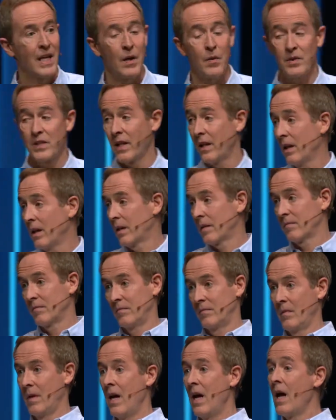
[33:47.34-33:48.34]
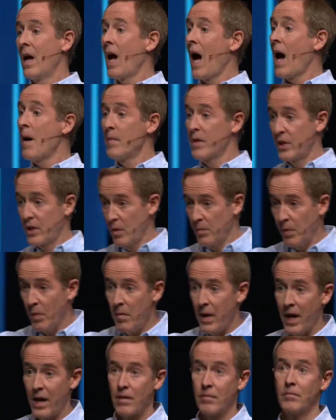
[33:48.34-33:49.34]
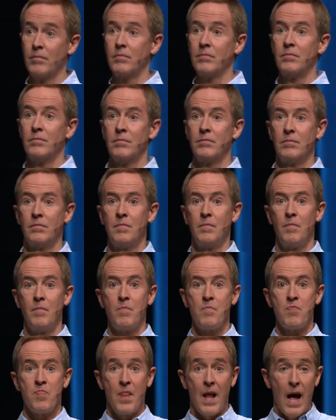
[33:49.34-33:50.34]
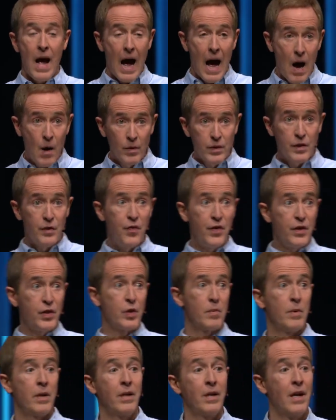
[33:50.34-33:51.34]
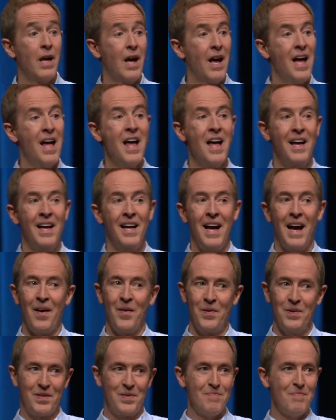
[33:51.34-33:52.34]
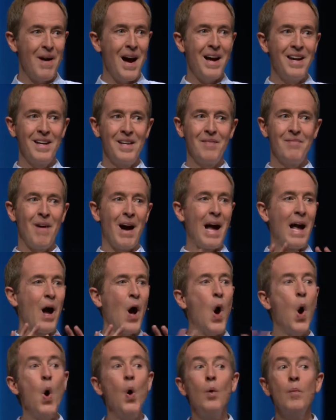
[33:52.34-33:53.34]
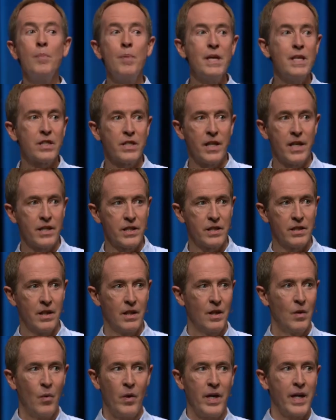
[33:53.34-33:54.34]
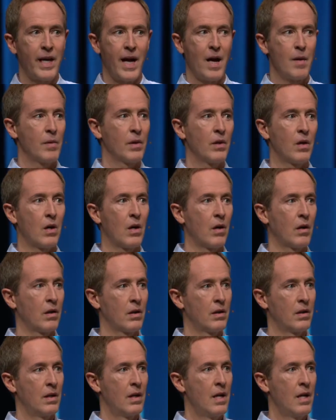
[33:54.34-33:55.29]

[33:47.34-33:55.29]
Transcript: He would say, look, I'm a simple man. I was a fisherman. I was minding my own business when he came along.